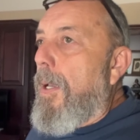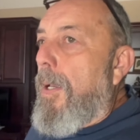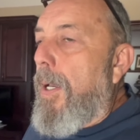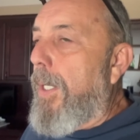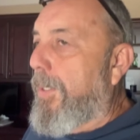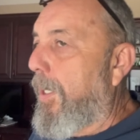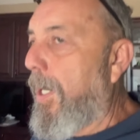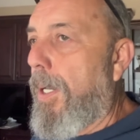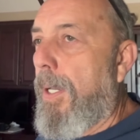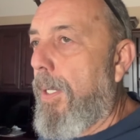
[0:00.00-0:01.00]
And I said,
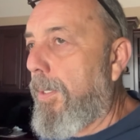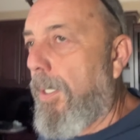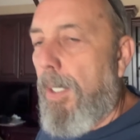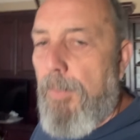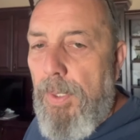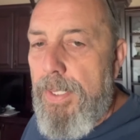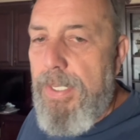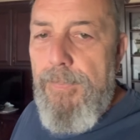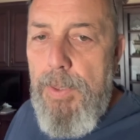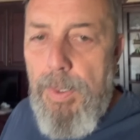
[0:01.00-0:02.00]
I'm only
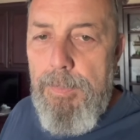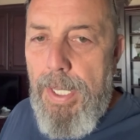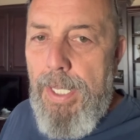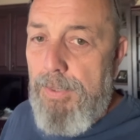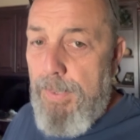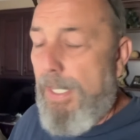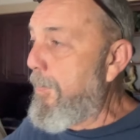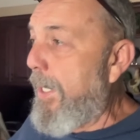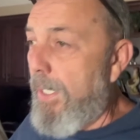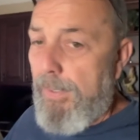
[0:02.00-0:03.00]
71 miles, man. I
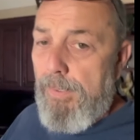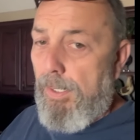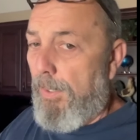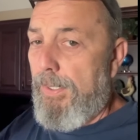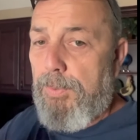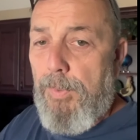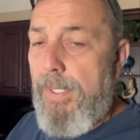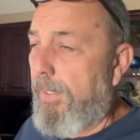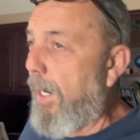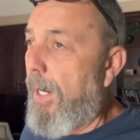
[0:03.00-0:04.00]
made it all this way.
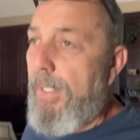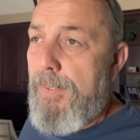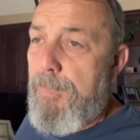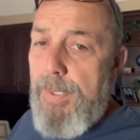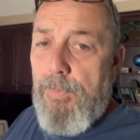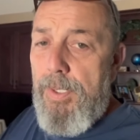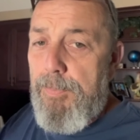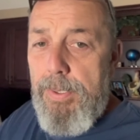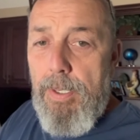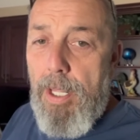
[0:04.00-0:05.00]
God has been with
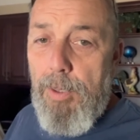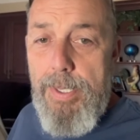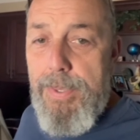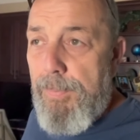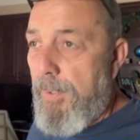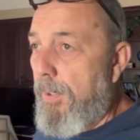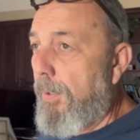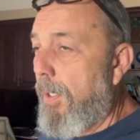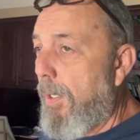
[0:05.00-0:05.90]
me all the way through.